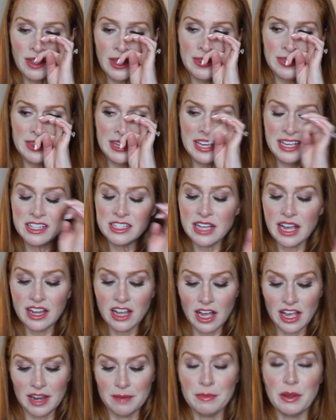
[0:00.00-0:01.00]
these I
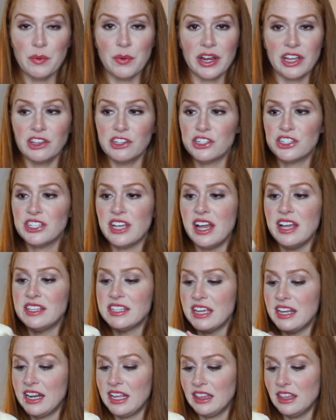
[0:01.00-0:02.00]
got in my regular size,
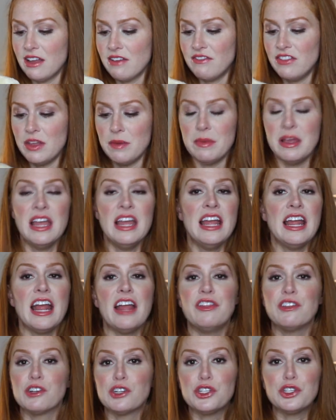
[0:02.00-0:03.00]
and I love them,
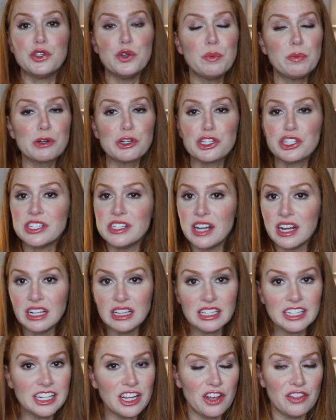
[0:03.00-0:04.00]
and they're super
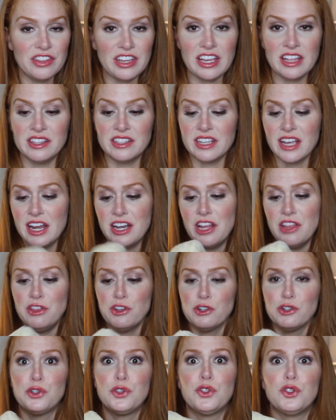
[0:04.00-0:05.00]
snuggly on the inside, and
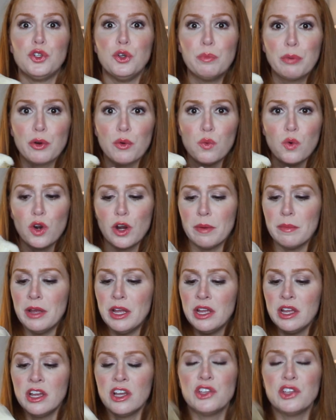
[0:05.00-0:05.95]
they're super warm.